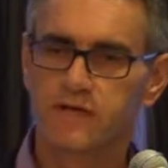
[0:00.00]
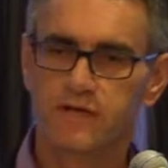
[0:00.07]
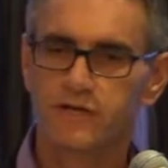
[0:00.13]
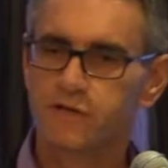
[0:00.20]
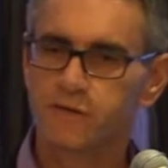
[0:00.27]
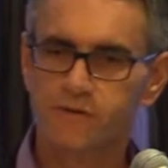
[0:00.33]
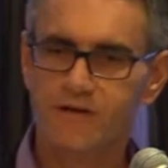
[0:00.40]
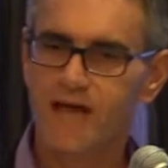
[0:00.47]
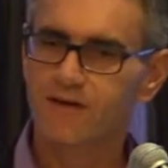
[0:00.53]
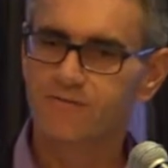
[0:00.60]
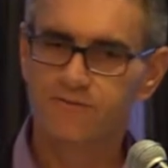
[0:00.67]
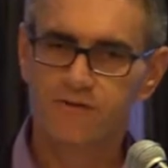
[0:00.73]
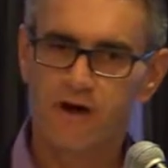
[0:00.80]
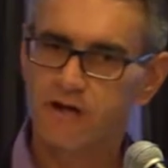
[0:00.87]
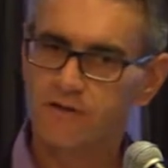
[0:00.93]
You don't
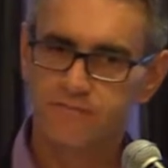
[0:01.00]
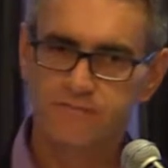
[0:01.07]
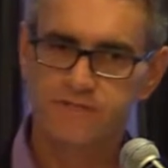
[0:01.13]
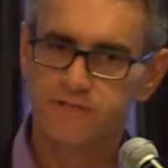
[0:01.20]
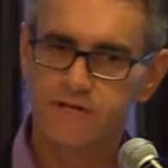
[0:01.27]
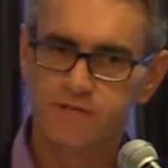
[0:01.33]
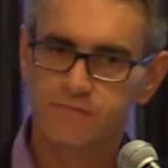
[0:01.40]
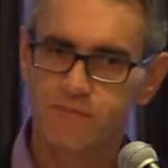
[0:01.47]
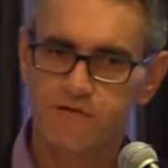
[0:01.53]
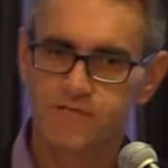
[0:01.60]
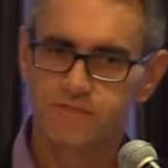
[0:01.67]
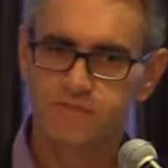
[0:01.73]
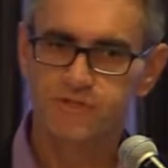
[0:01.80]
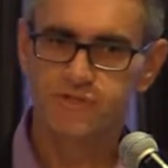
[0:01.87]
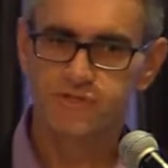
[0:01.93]
have time for site
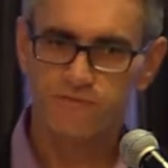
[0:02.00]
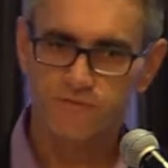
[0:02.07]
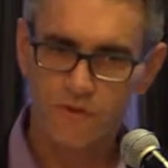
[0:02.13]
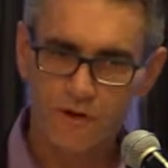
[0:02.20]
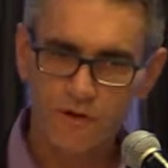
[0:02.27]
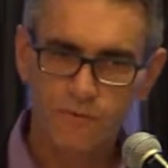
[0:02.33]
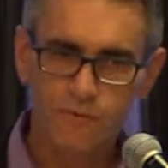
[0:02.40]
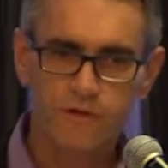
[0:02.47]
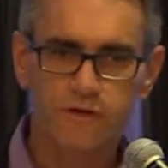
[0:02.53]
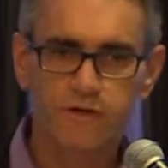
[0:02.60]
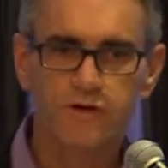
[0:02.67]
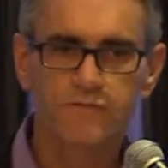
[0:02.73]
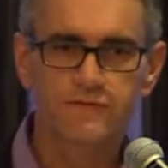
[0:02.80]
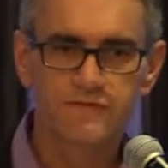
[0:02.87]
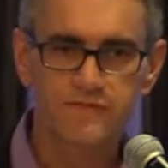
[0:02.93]
measurements. You've got to work
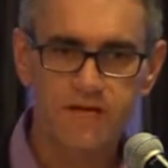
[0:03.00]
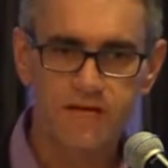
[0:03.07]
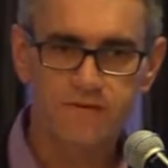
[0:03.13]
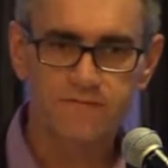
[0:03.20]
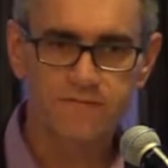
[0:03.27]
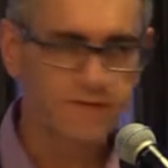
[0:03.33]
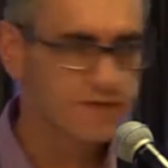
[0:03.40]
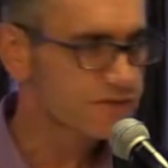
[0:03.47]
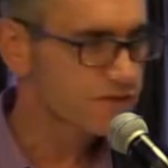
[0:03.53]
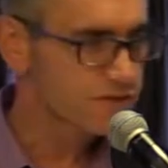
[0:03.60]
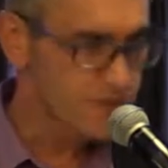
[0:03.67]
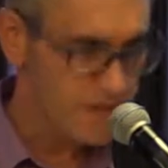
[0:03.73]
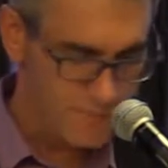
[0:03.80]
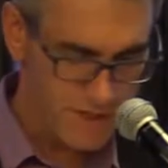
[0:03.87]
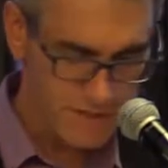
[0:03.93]
off a set fixed
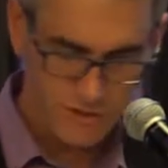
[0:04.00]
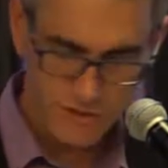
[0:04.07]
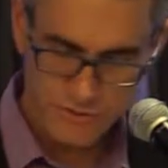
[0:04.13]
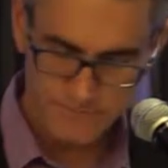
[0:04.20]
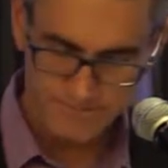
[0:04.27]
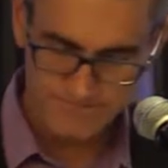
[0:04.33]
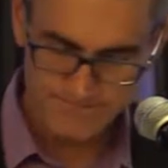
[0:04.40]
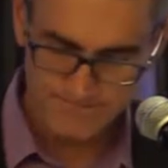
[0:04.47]
dimension.